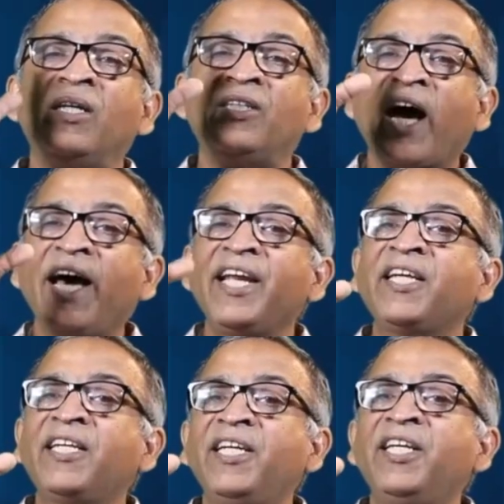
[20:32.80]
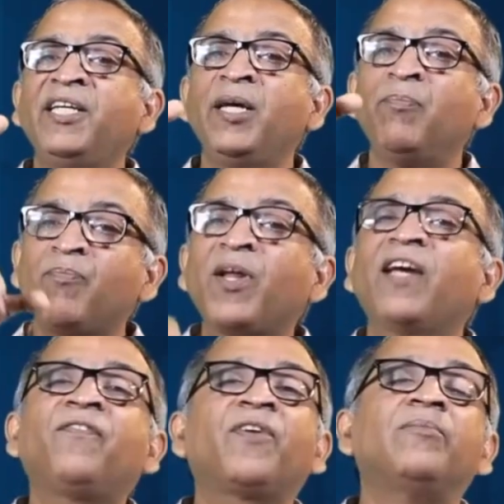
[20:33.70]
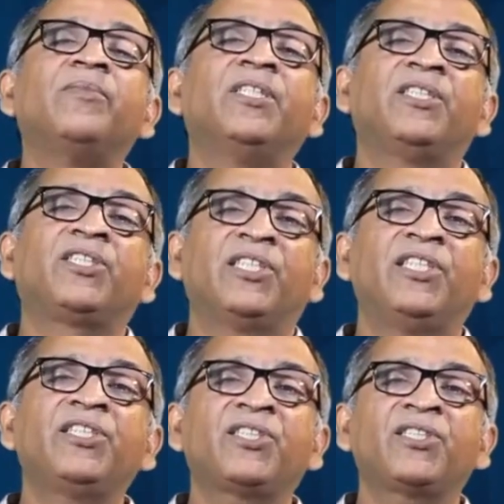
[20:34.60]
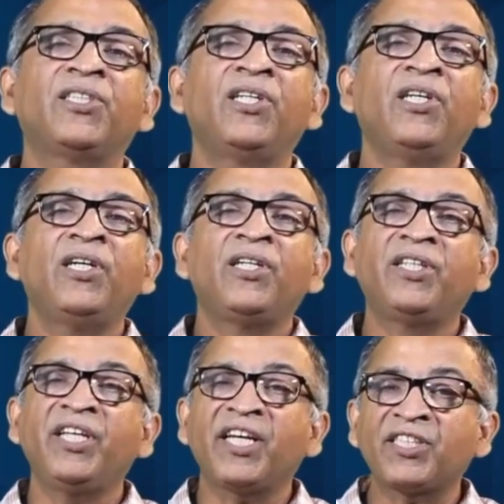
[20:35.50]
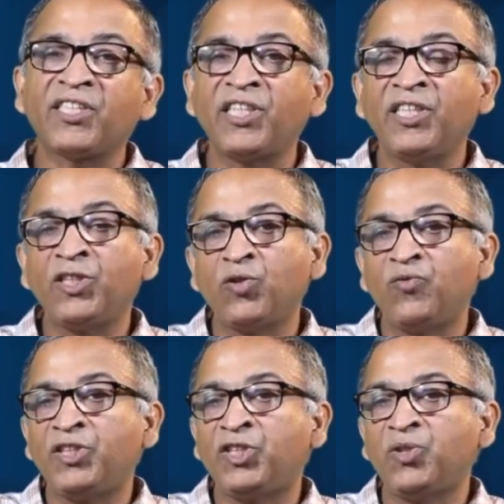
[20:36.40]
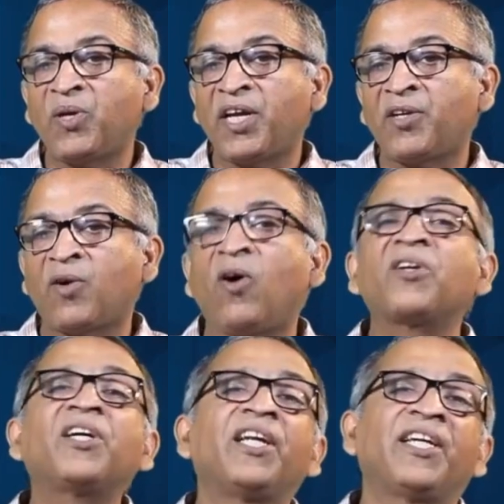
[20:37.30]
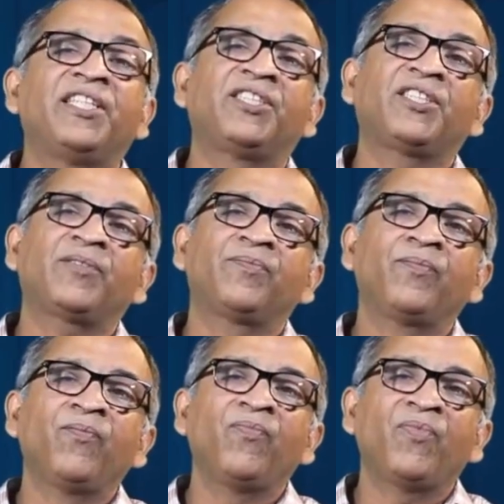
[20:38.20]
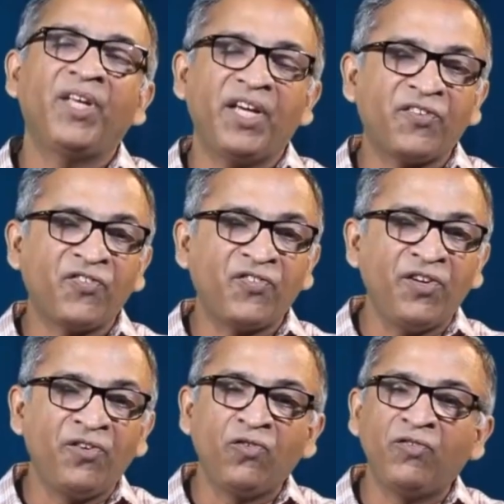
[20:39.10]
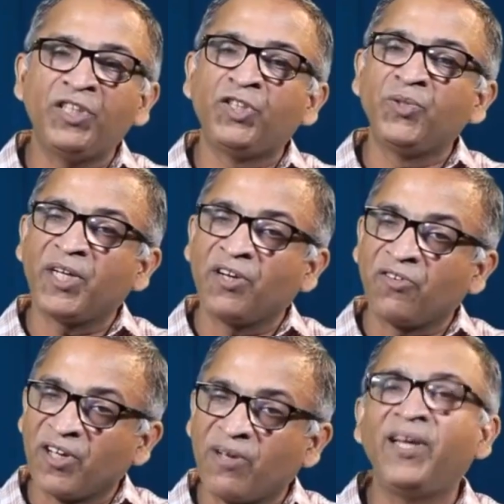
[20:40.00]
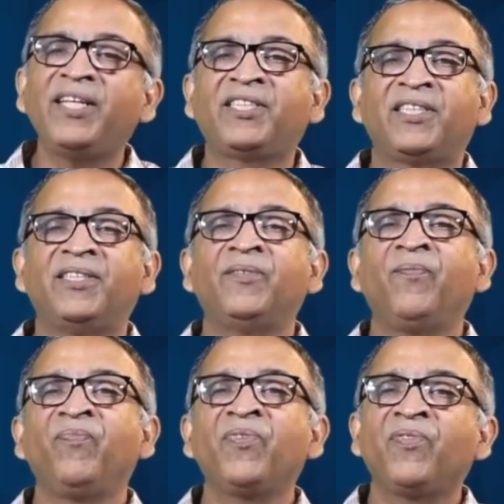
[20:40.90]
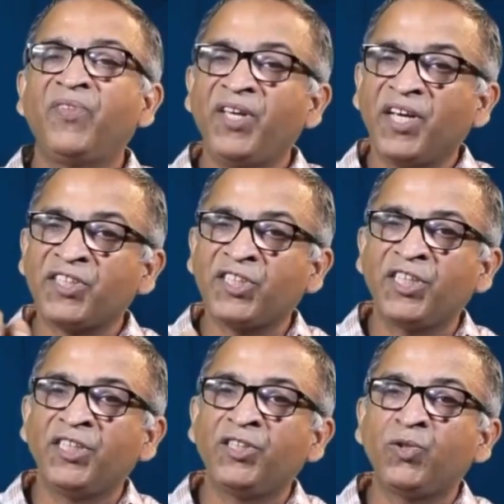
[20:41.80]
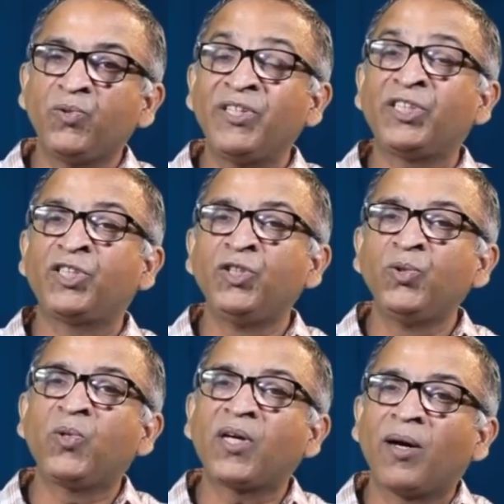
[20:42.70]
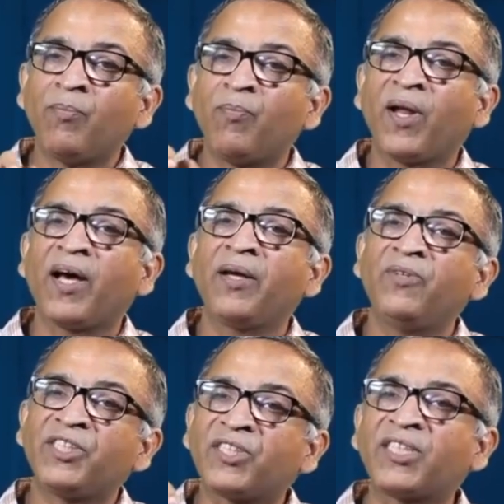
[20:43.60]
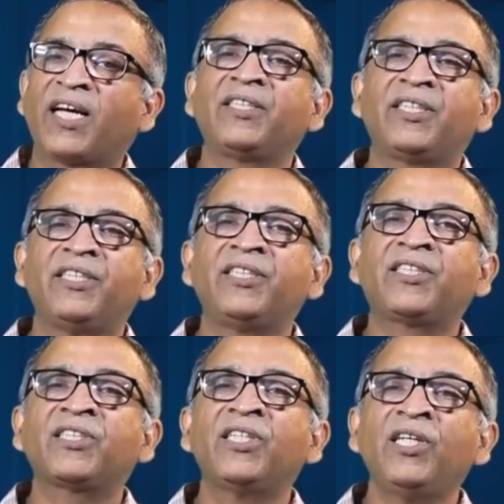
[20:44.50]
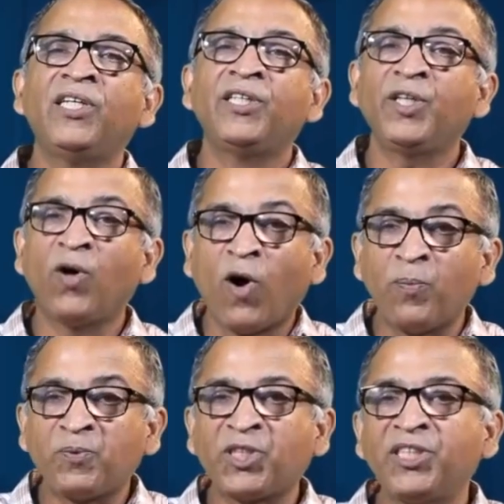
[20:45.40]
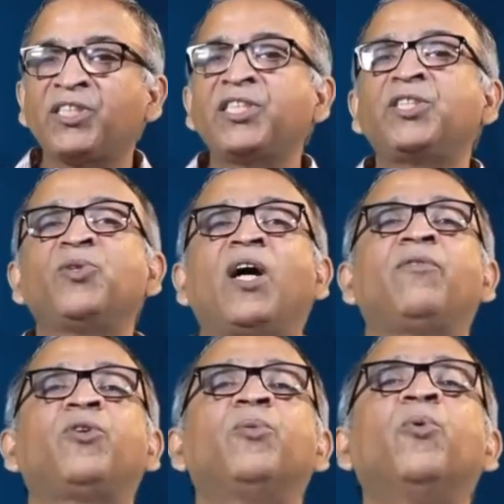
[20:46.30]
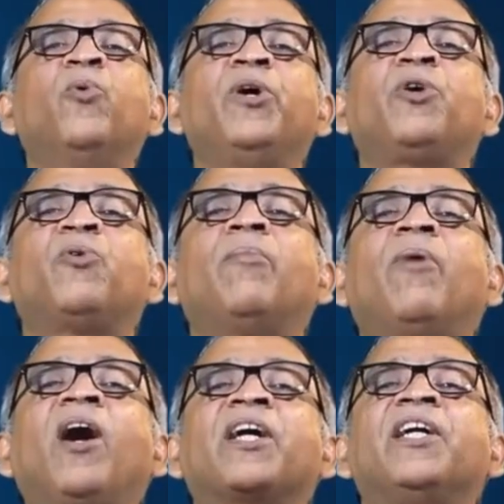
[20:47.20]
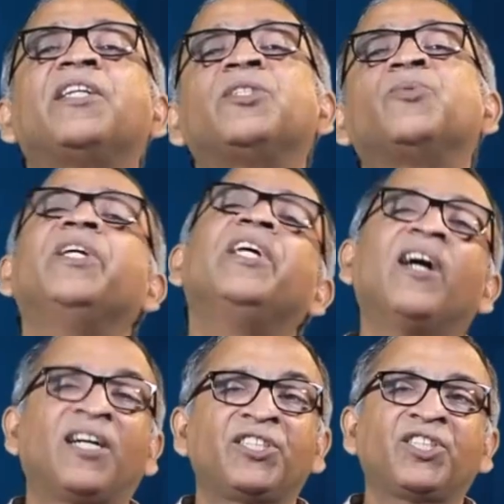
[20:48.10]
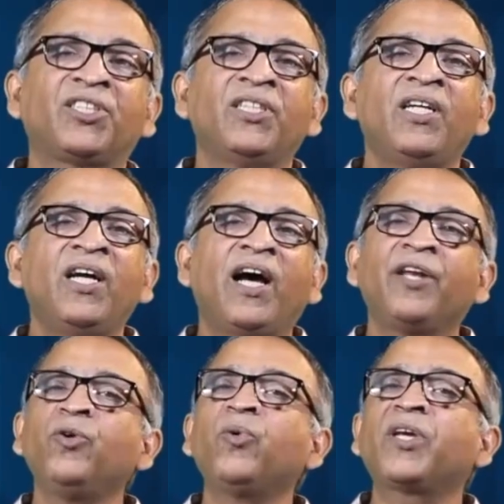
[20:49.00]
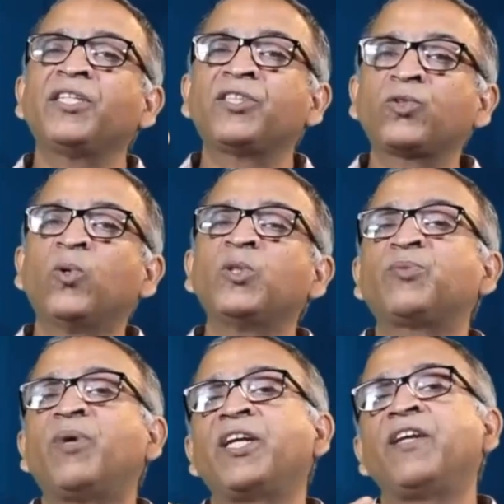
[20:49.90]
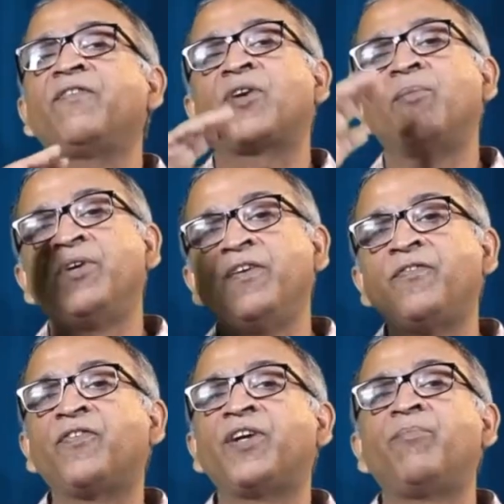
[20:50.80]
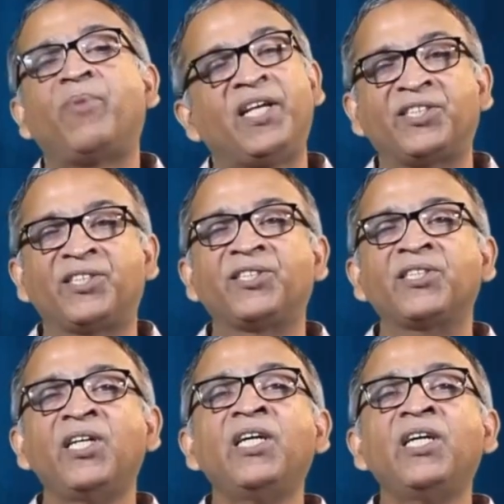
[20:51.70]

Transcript: directly imply from this is the extent to which you get organized, the extent to which you get regulated, the extent to which you comply with standards, the options that you have to move into a market is very large, and you can source money from different places.